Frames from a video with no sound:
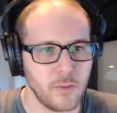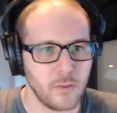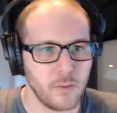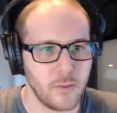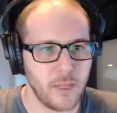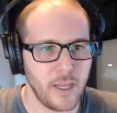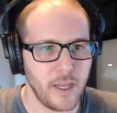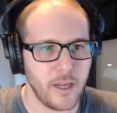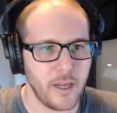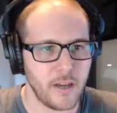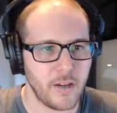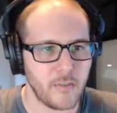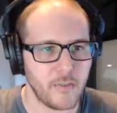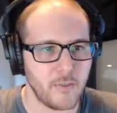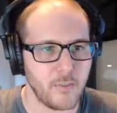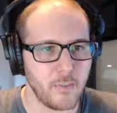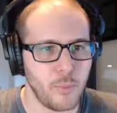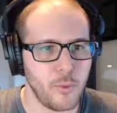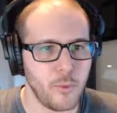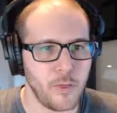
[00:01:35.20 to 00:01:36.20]
we have
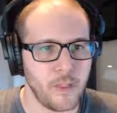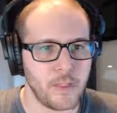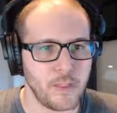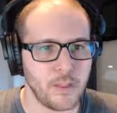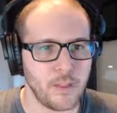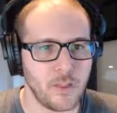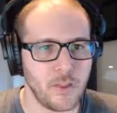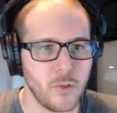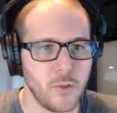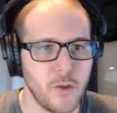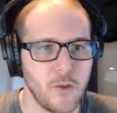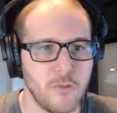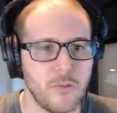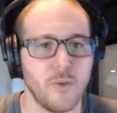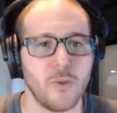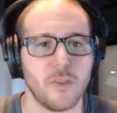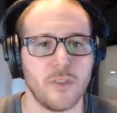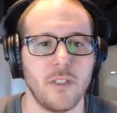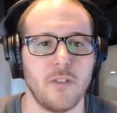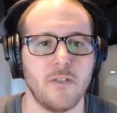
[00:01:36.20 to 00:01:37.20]

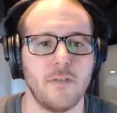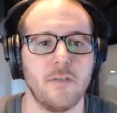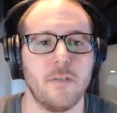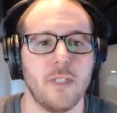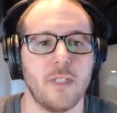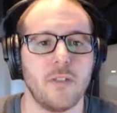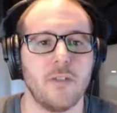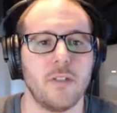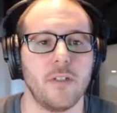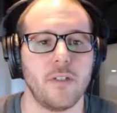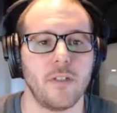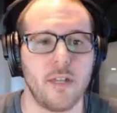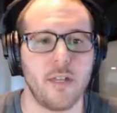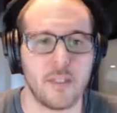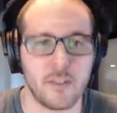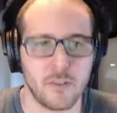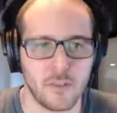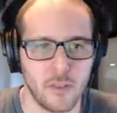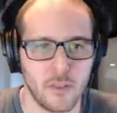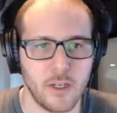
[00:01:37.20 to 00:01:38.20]
0.0147 Bitcoin. Okay,
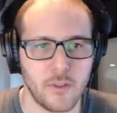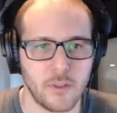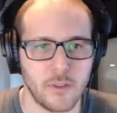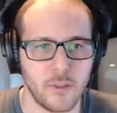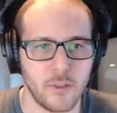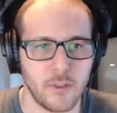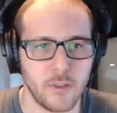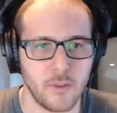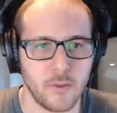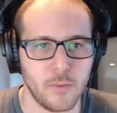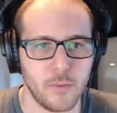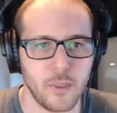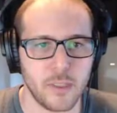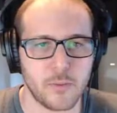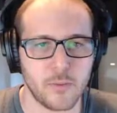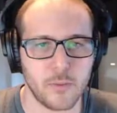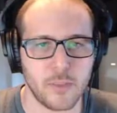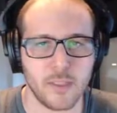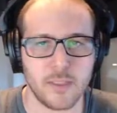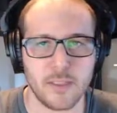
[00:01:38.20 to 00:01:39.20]
so 132
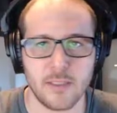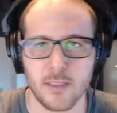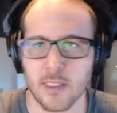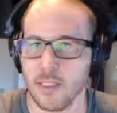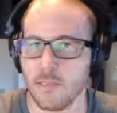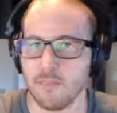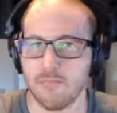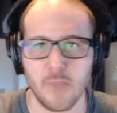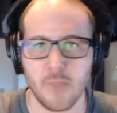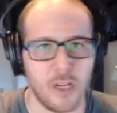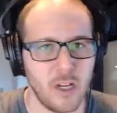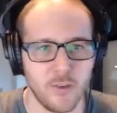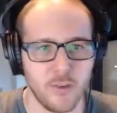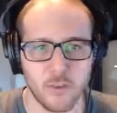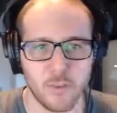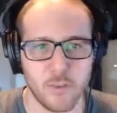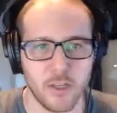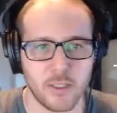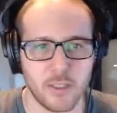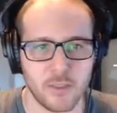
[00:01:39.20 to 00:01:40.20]
bucks. We're going to send
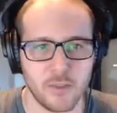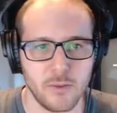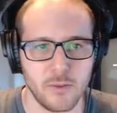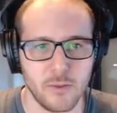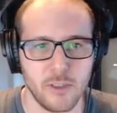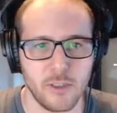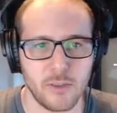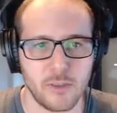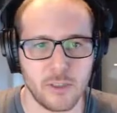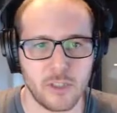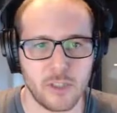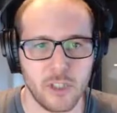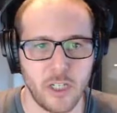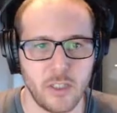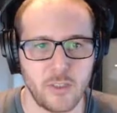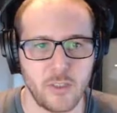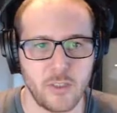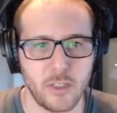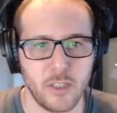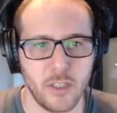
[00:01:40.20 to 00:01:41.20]
100 bucks to another
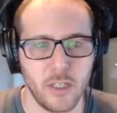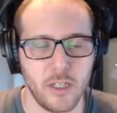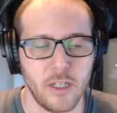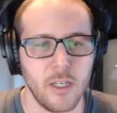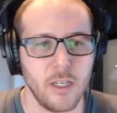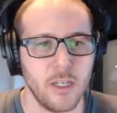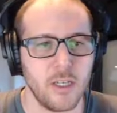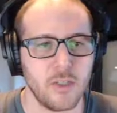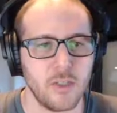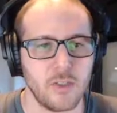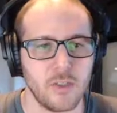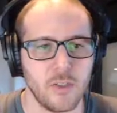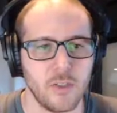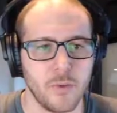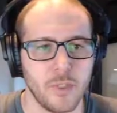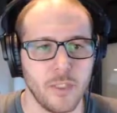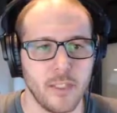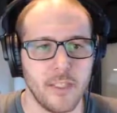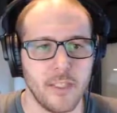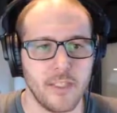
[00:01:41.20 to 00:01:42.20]
exchange. So we're
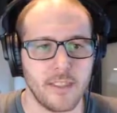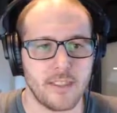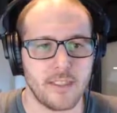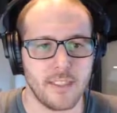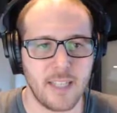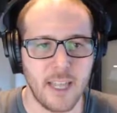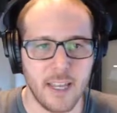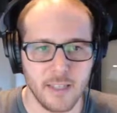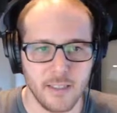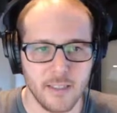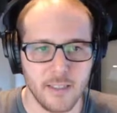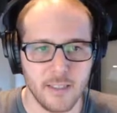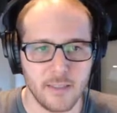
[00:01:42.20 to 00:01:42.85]
going to hit send.